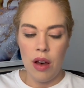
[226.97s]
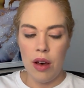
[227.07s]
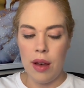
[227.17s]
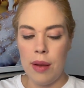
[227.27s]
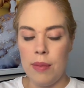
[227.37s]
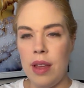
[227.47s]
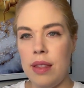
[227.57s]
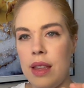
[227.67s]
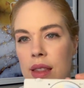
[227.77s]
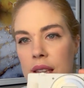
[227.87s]

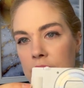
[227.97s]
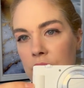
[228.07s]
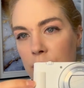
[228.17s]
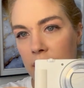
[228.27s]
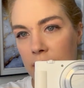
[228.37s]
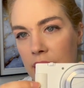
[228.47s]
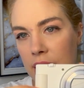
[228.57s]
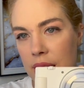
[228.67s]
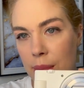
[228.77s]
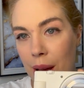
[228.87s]
And then this you might think
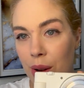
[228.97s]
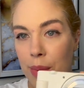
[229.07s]
is the battery